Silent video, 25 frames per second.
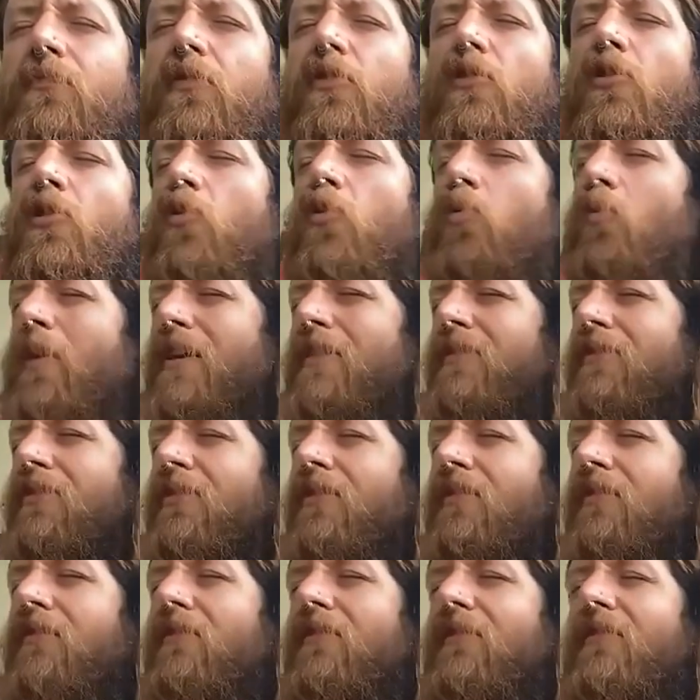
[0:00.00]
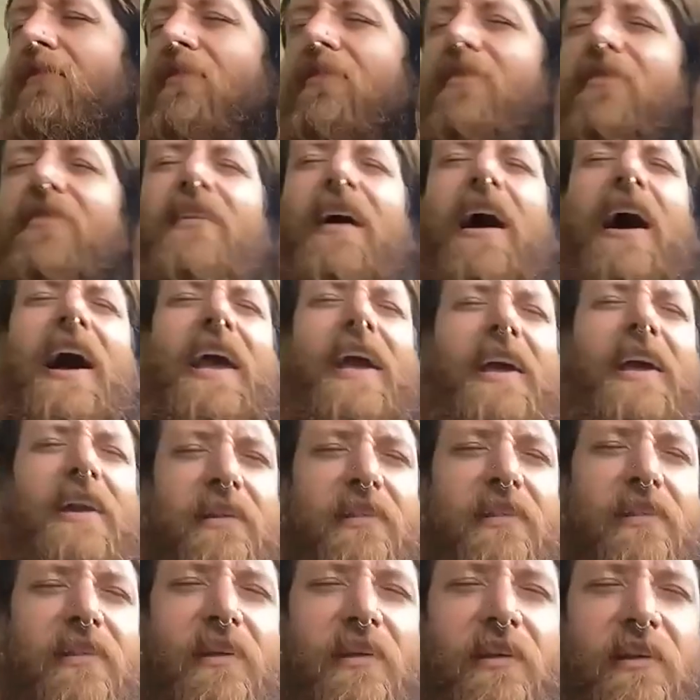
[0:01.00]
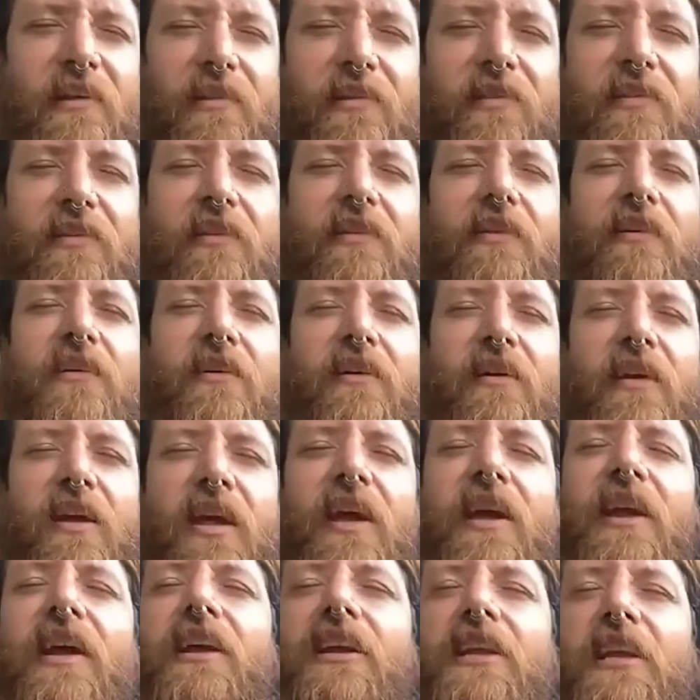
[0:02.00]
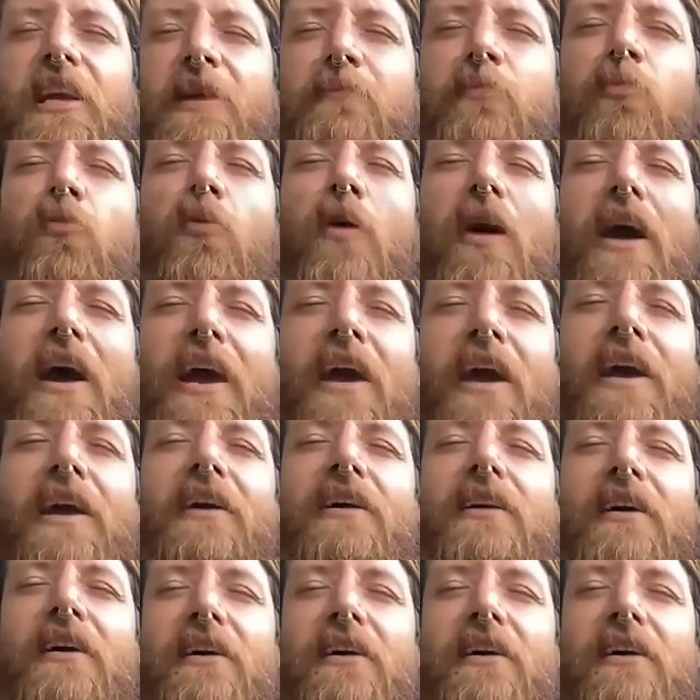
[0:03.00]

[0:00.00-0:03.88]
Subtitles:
with sciences in a deep way.